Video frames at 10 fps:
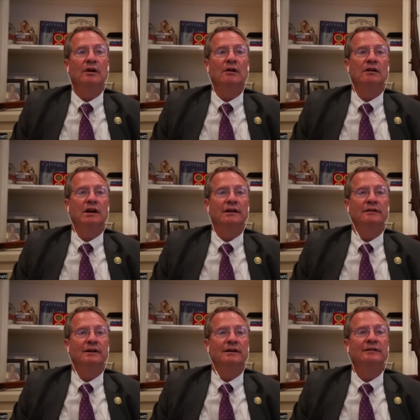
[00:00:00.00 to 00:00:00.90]
Oh, okay,
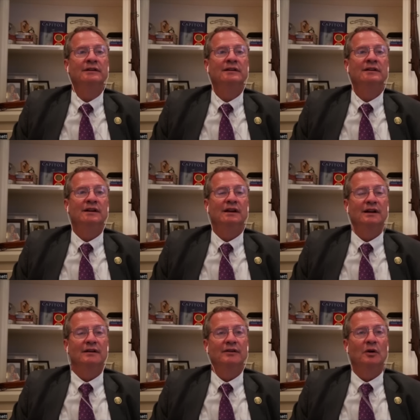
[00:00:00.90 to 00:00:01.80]
well,
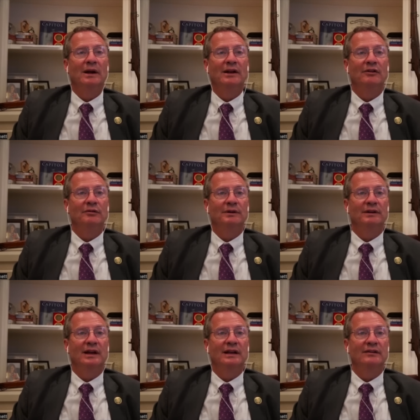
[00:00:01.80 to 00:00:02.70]
nobody knows
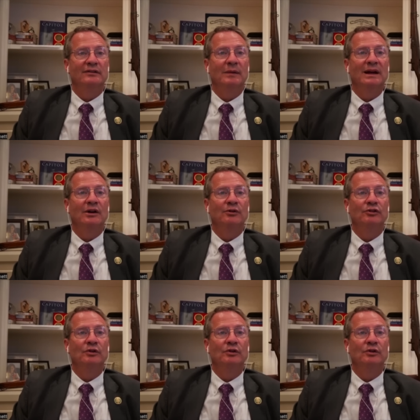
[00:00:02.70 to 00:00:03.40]
what that is. Everybody knows